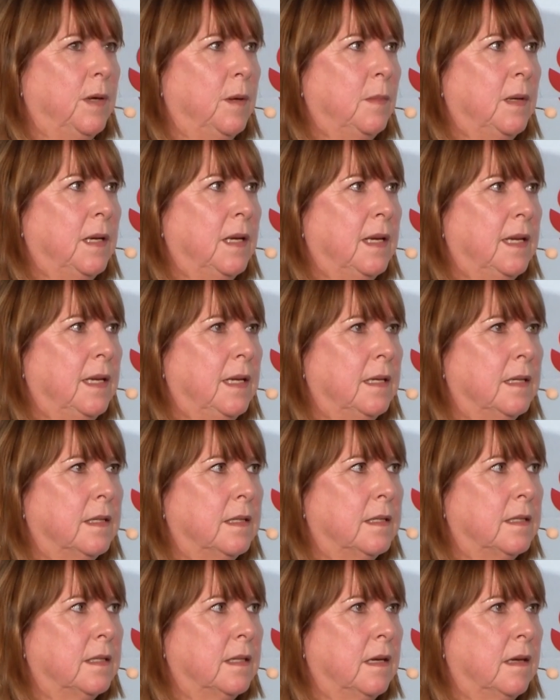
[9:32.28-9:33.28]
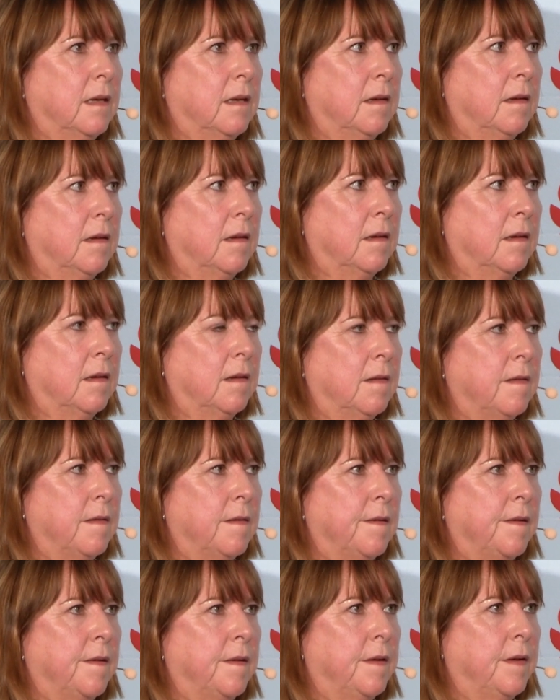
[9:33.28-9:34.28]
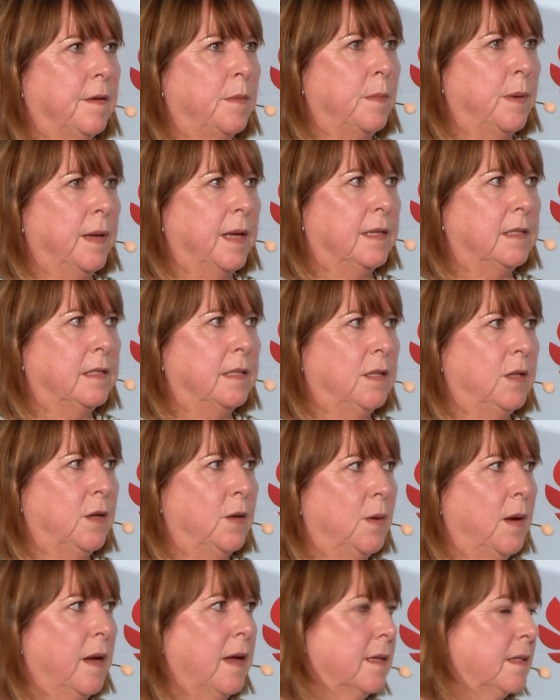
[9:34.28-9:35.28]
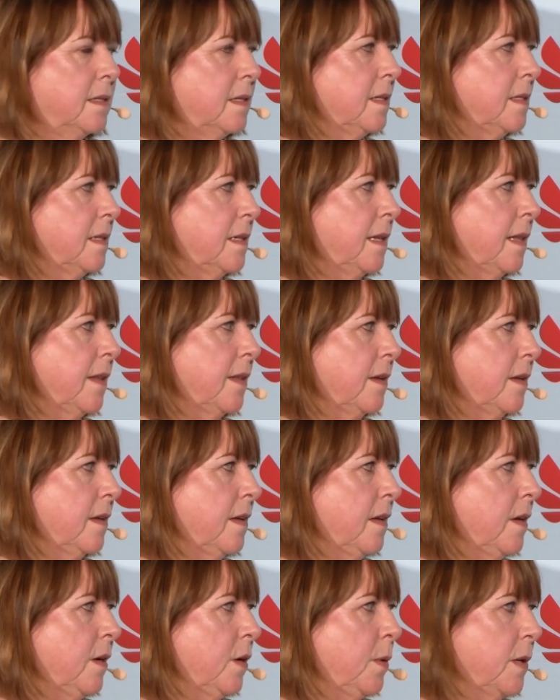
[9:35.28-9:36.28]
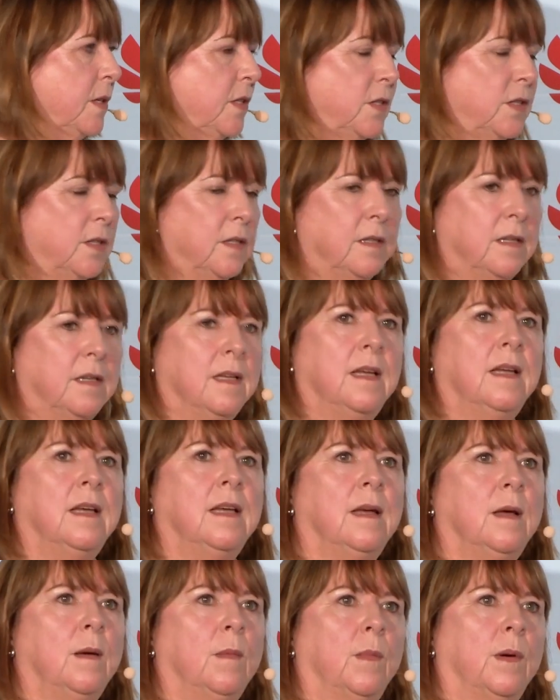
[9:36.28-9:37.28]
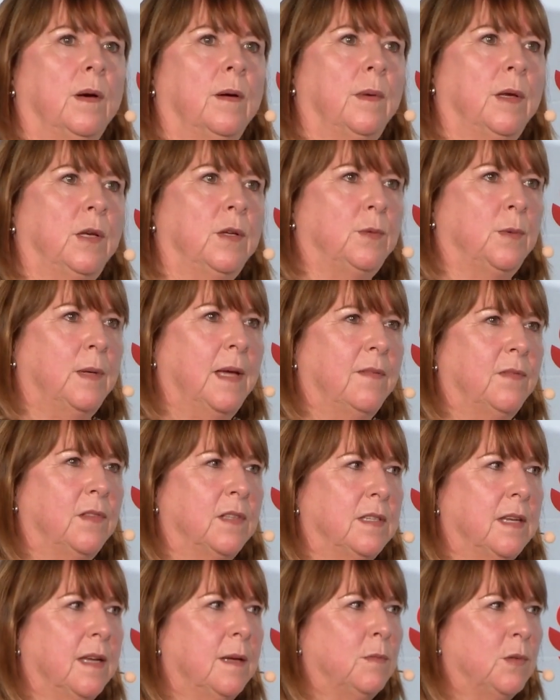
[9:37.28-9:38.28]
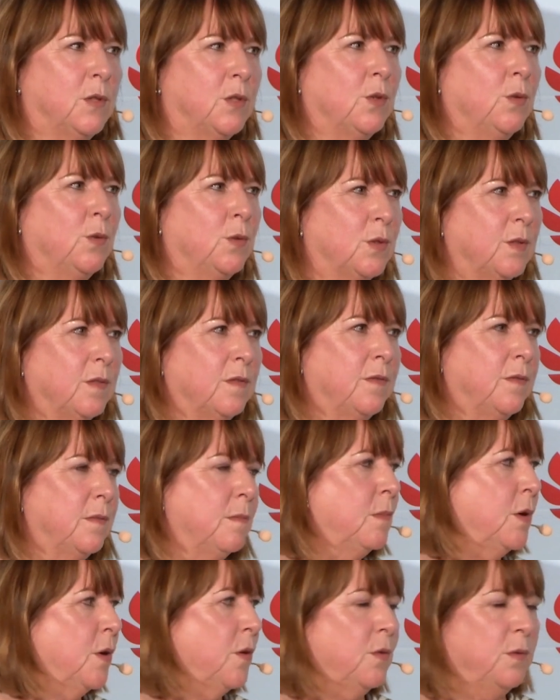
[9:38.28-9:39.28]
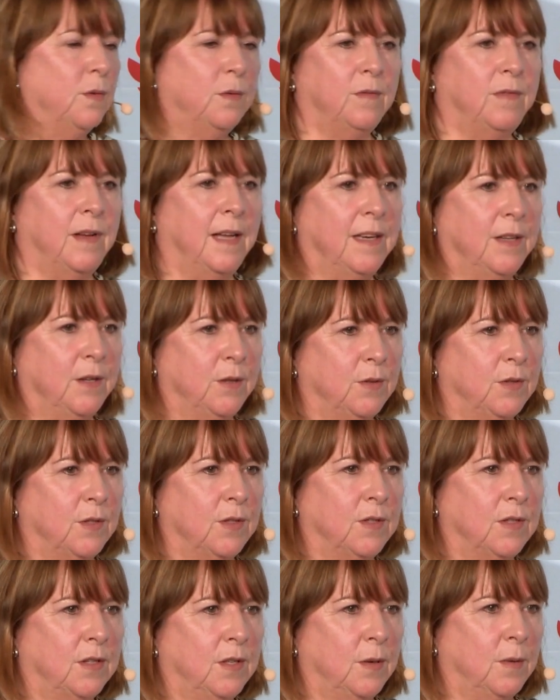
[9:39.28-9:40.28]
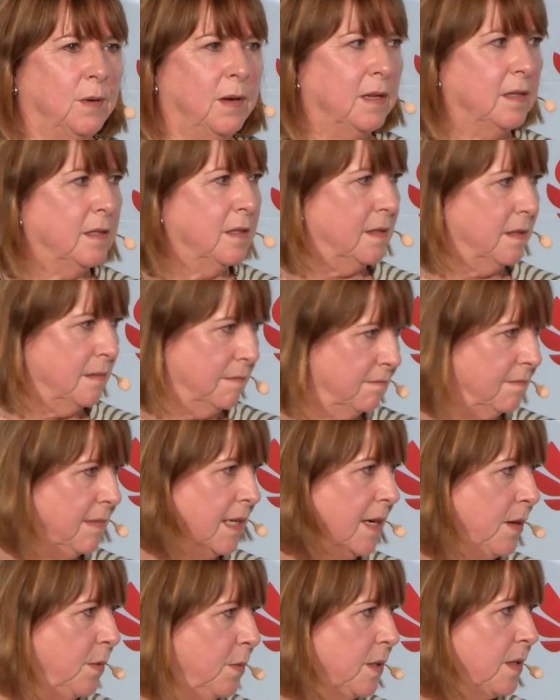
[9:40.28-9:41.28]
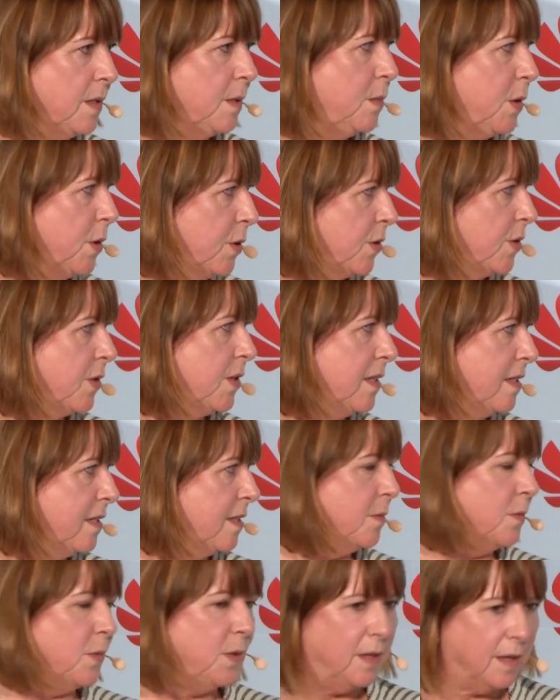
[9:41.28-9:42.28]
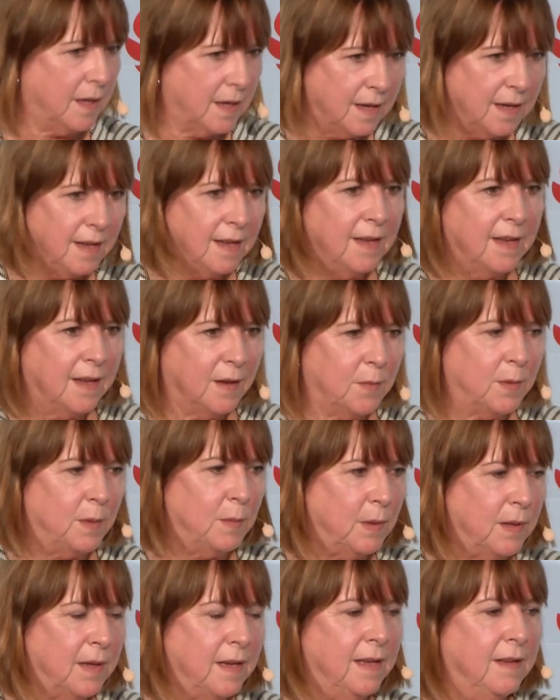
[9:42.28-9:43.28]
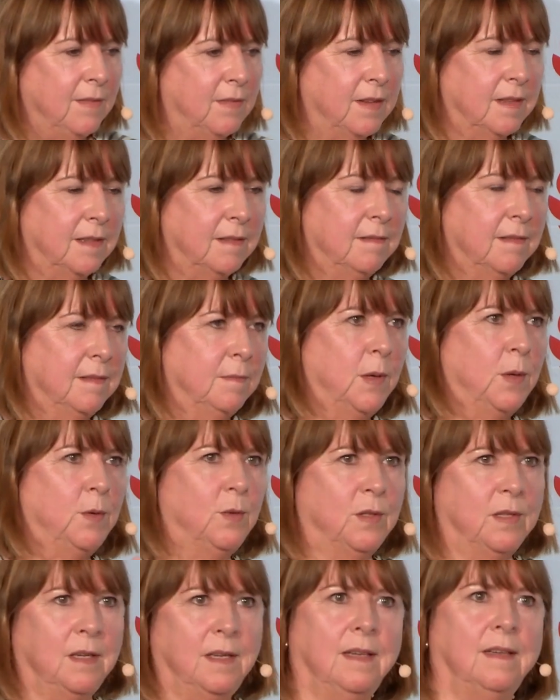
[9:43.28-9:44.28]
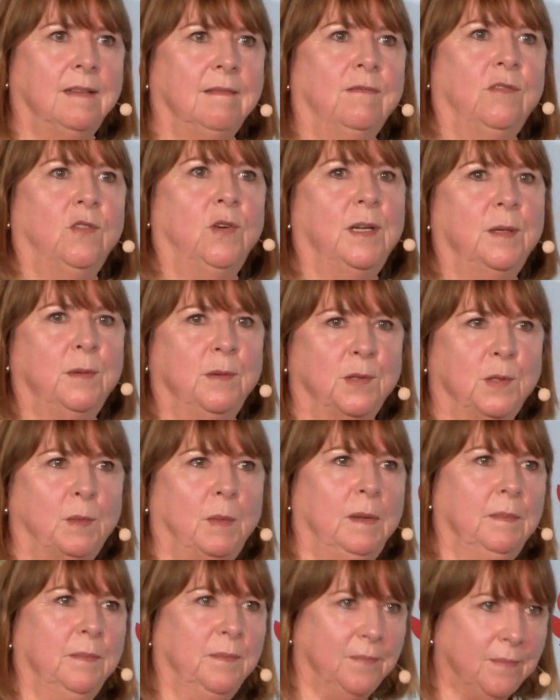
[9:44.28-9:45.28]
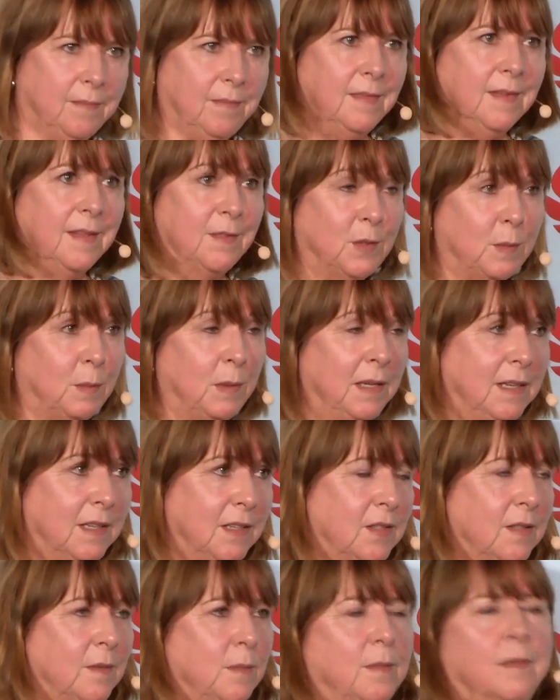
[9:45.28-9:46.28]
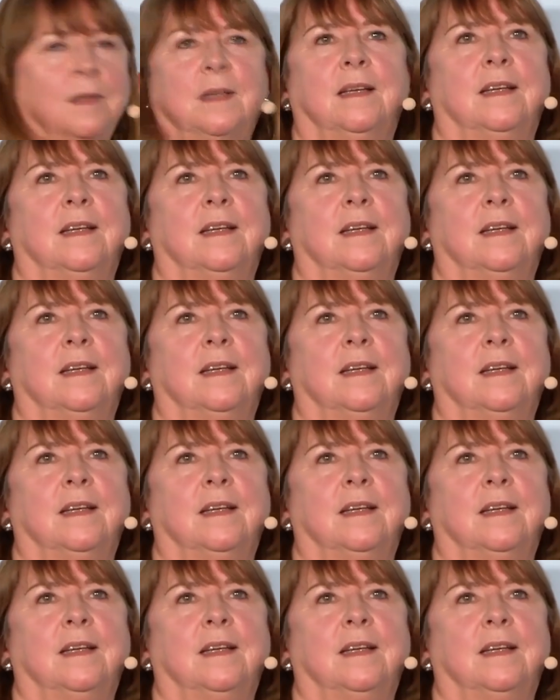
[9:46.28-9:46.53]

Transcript: can be leaders compared to the US is another question. But because we have the same sort of moral values as the US, with democracies, and we believe mostly in freedom of speech and